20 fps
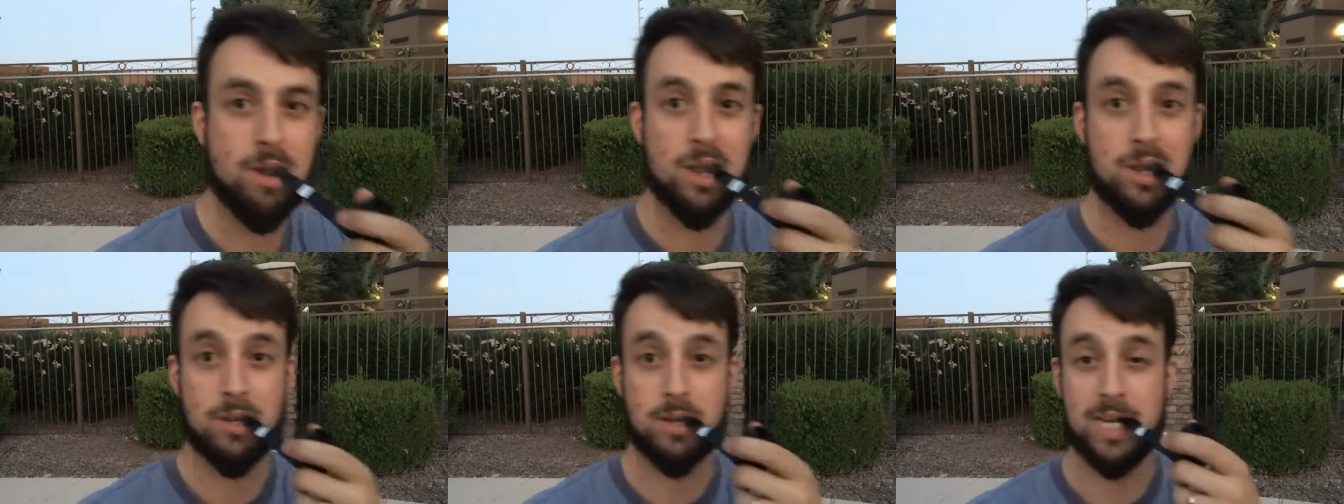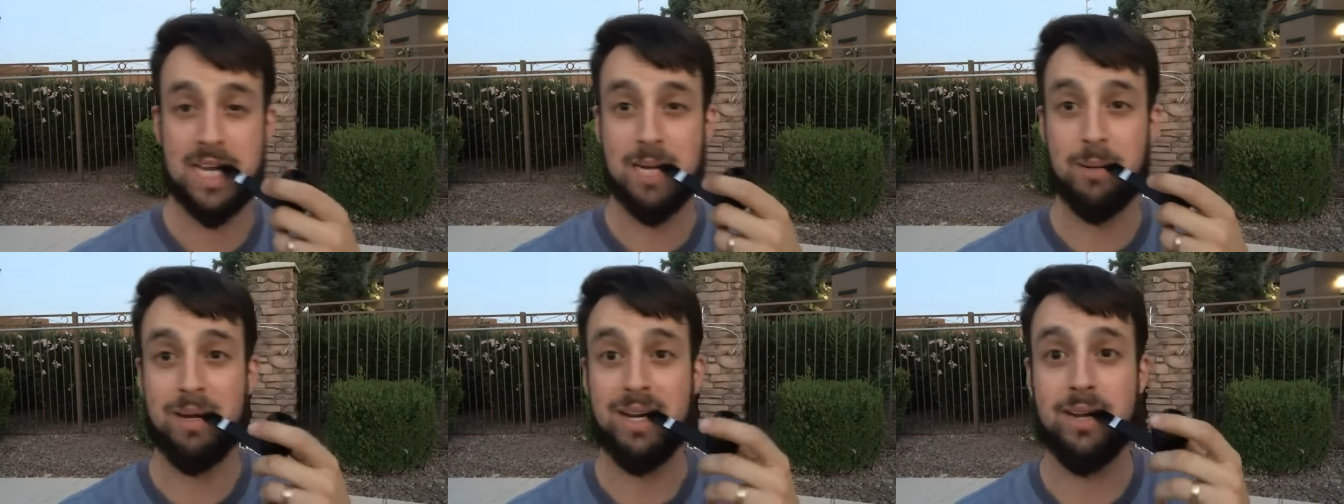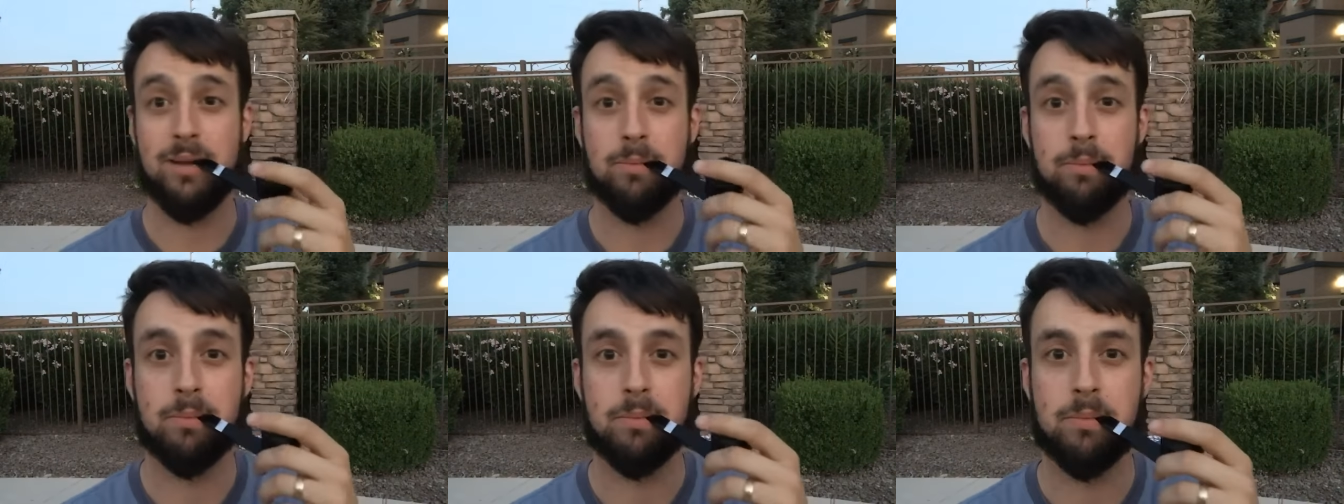yeah, well,
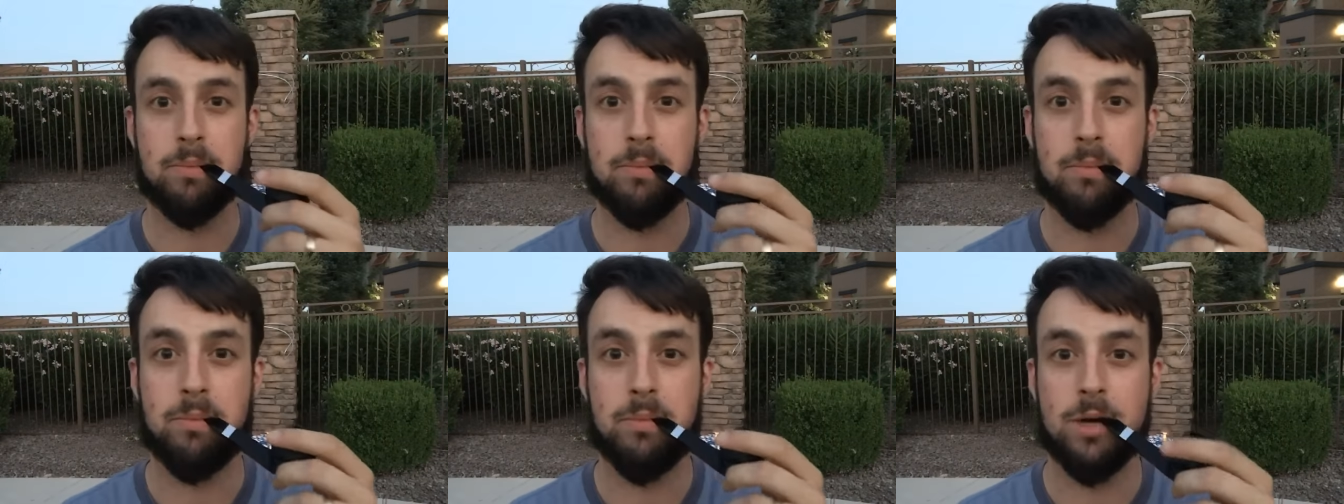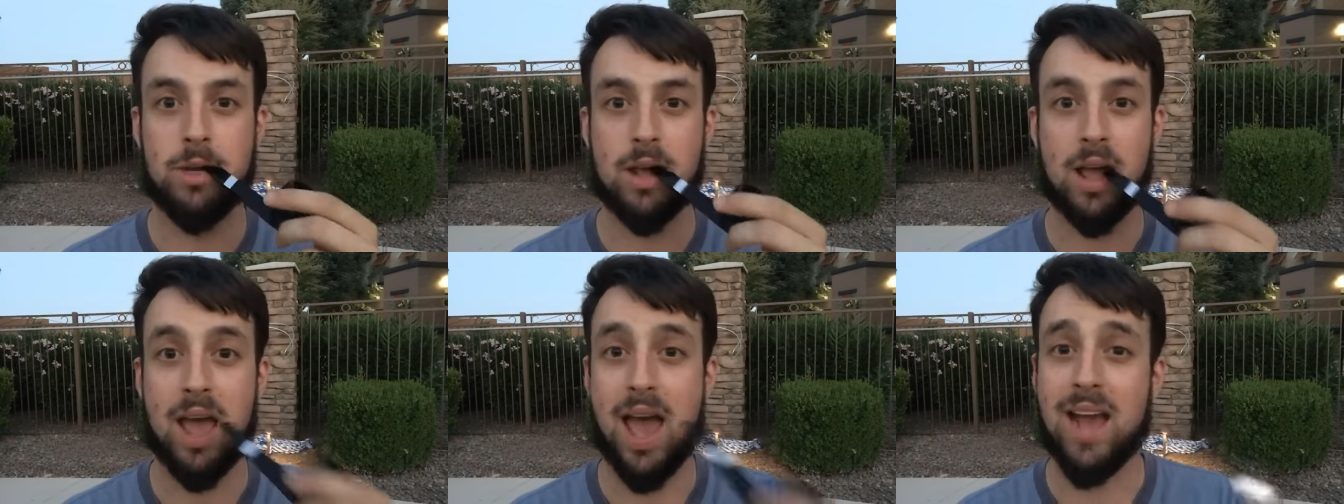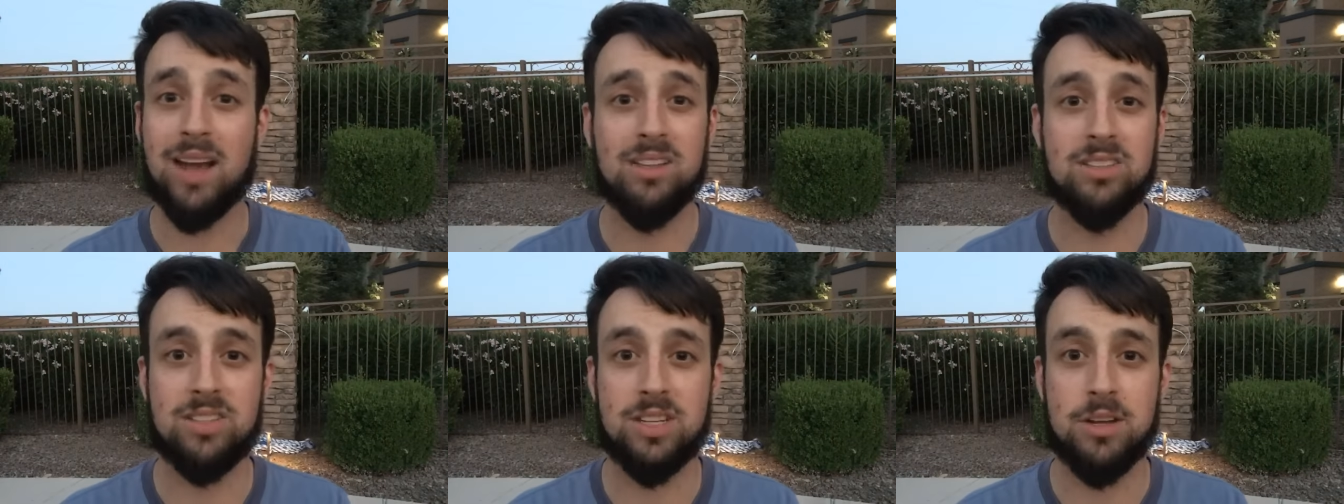I
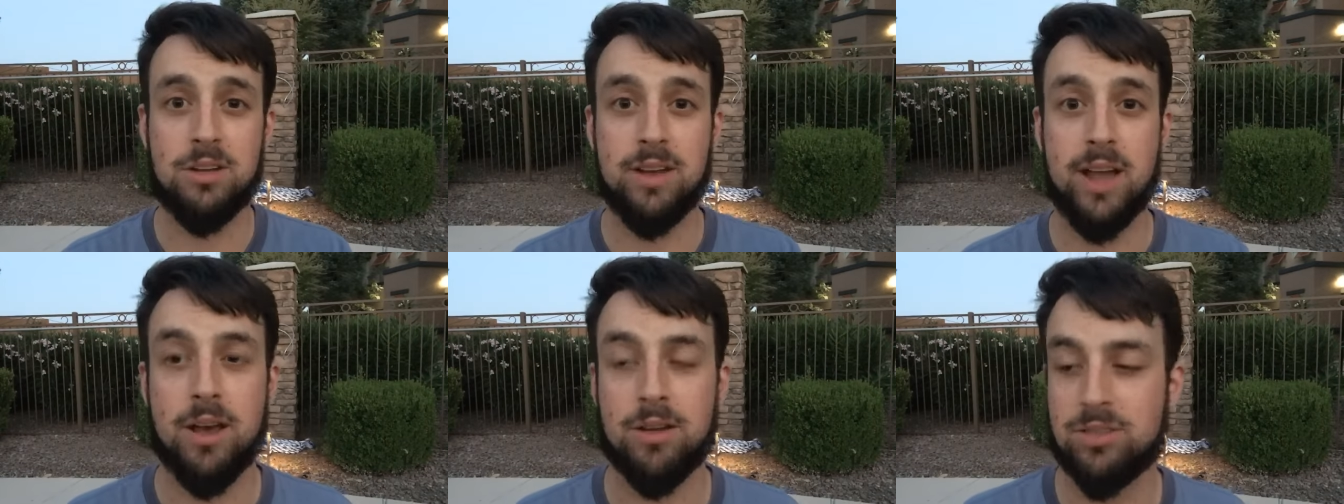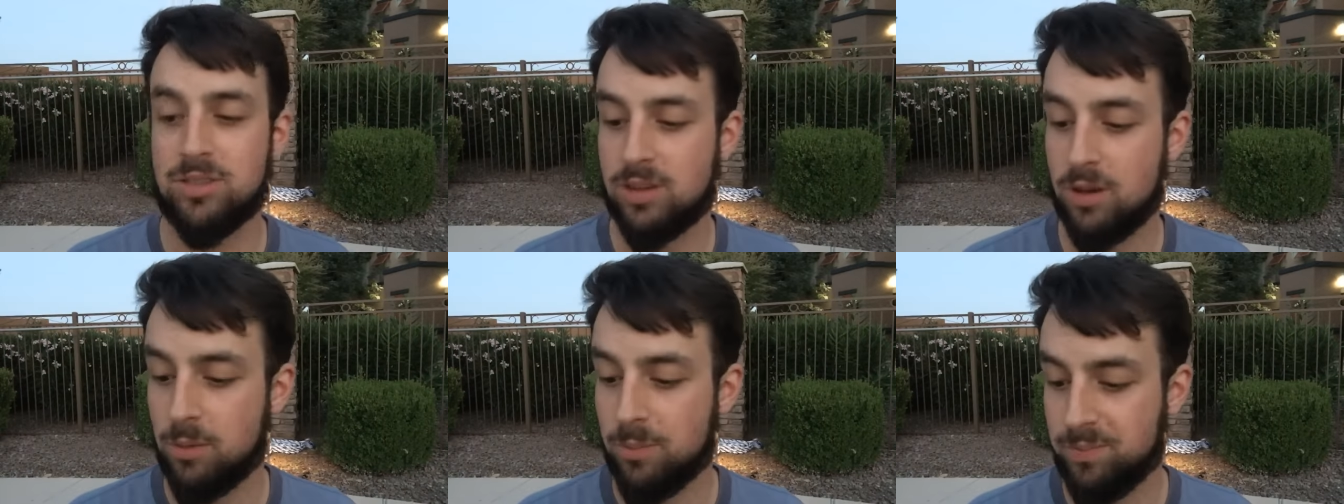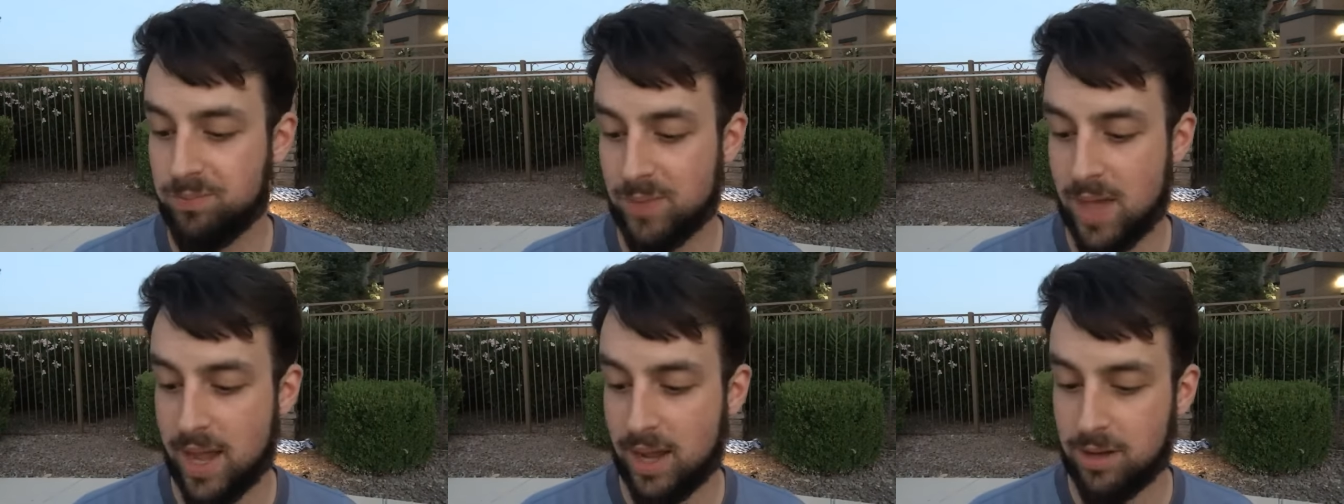can see you now, so
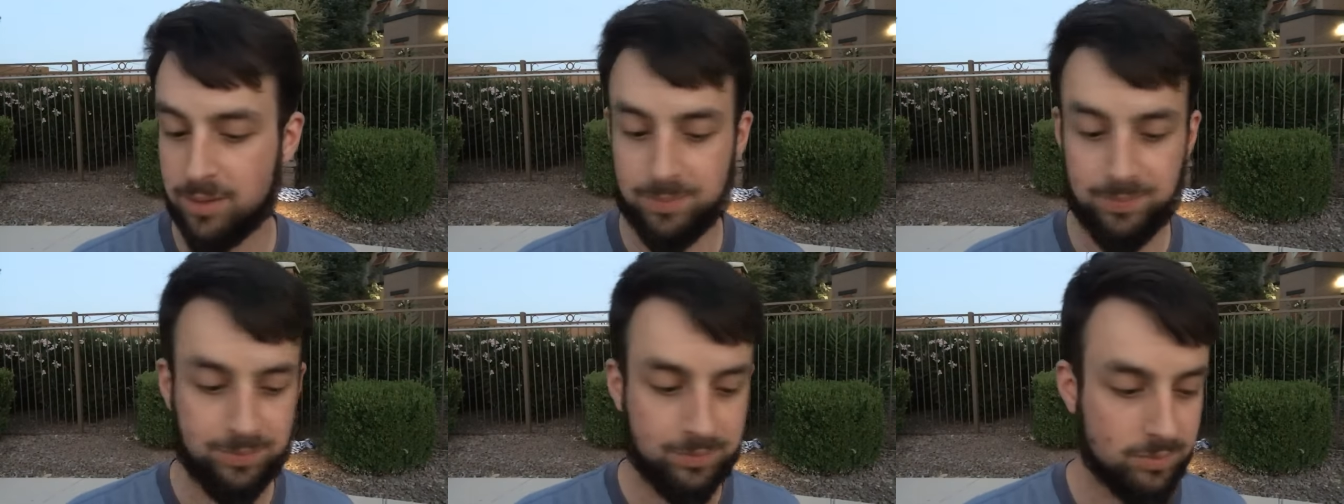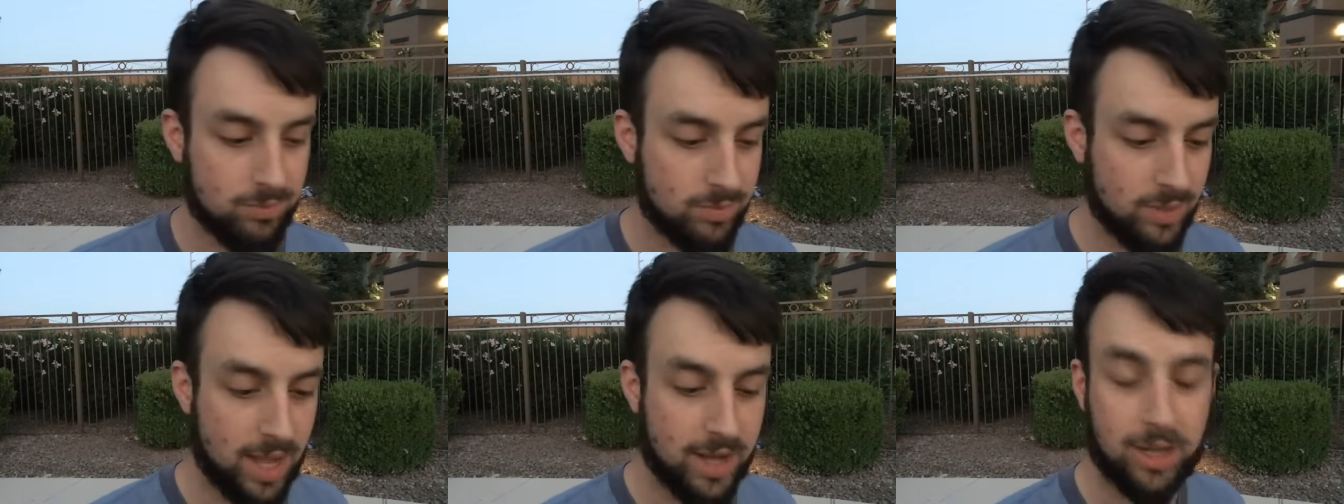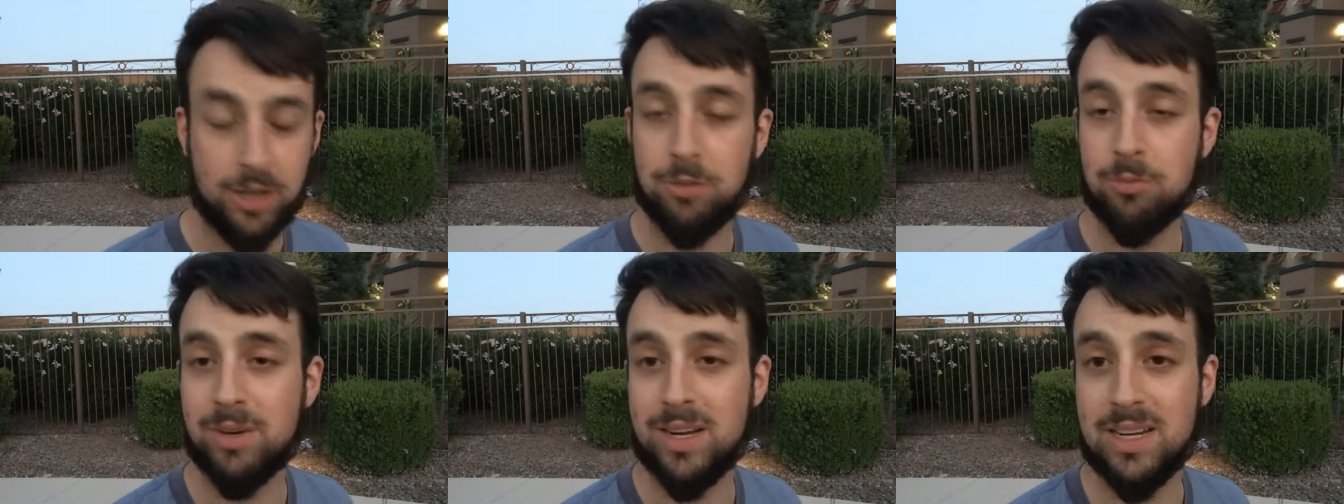I can I
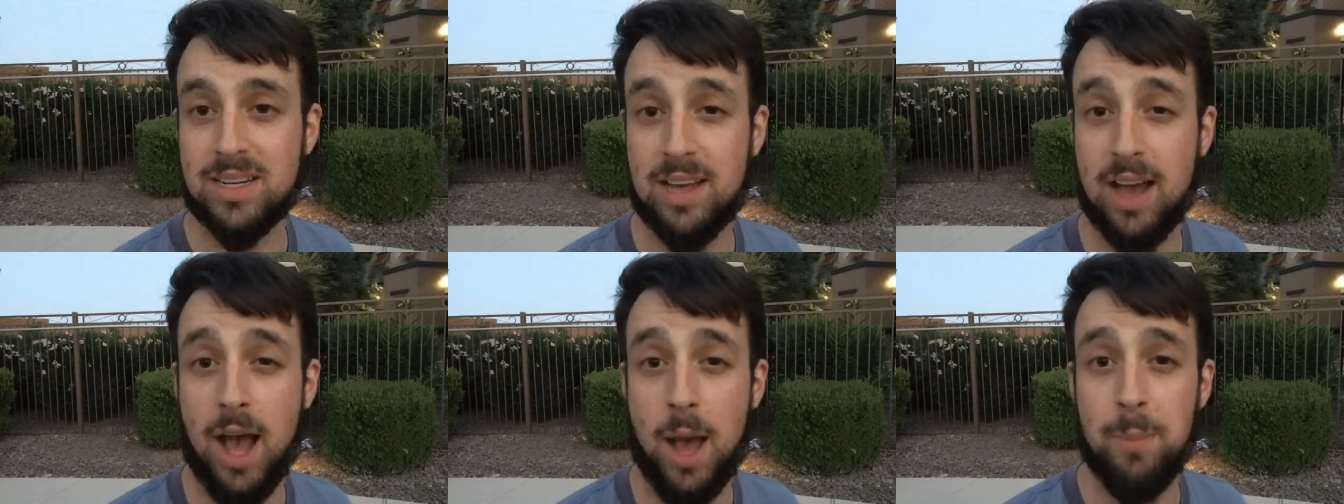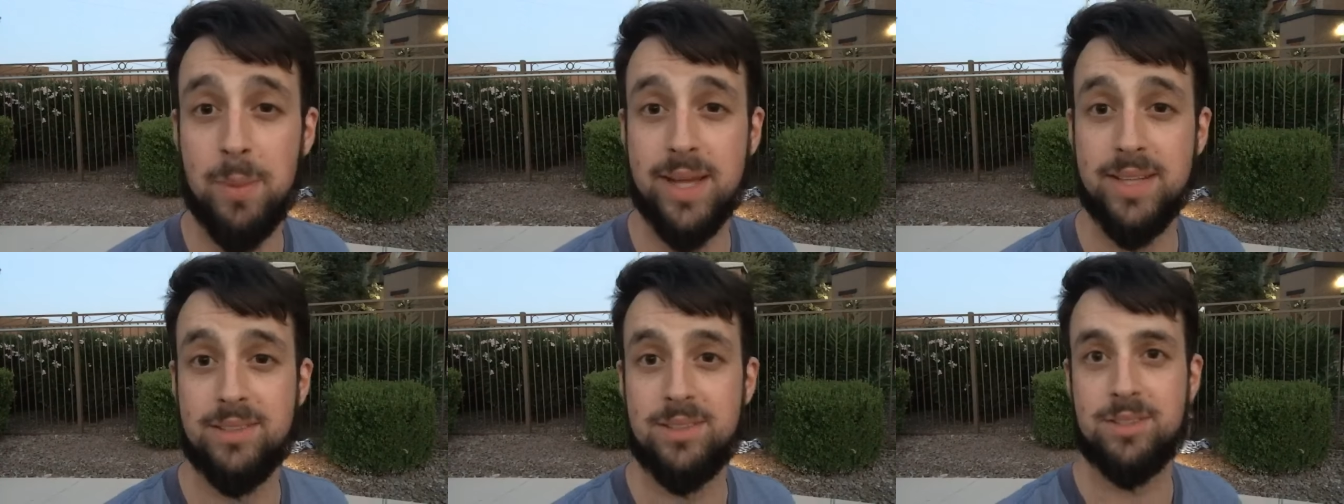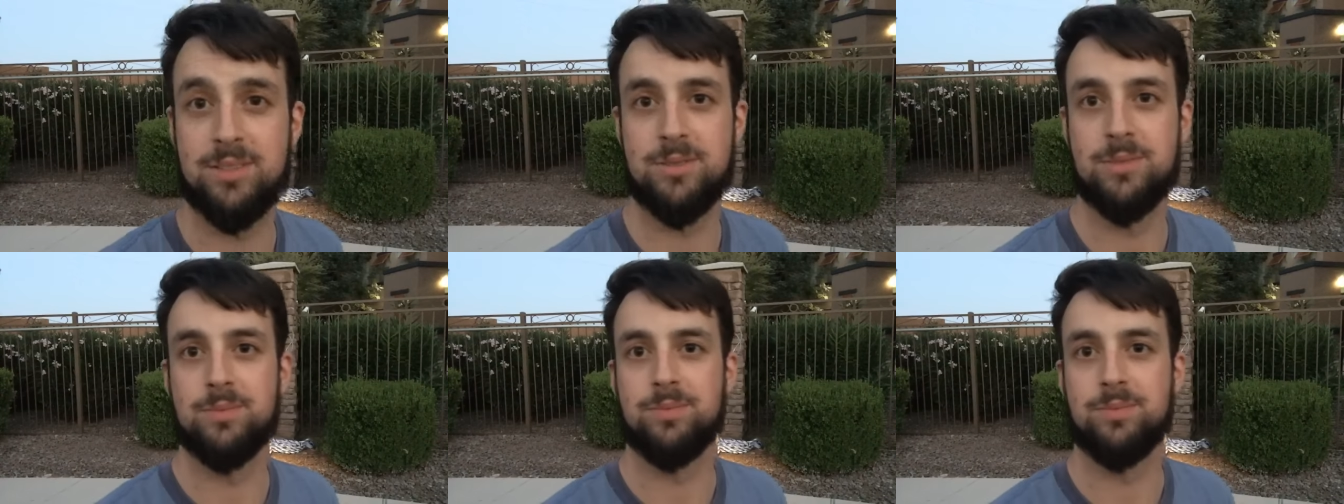can read comments.